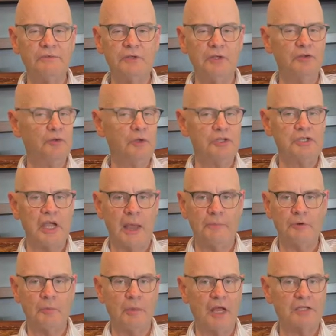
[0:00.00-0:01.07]
to do a
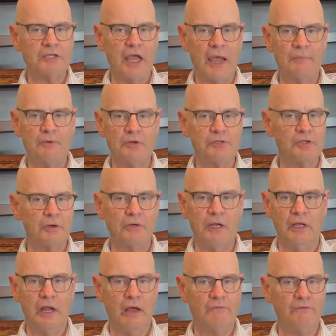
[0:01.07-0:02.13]
chapter by chapter,
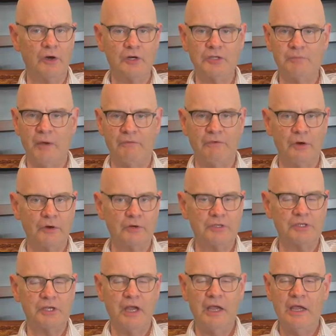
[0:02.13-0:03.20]
certainly not verse by
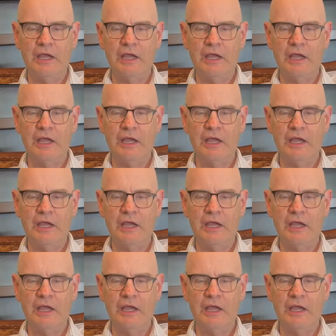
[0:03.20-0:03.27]
verse.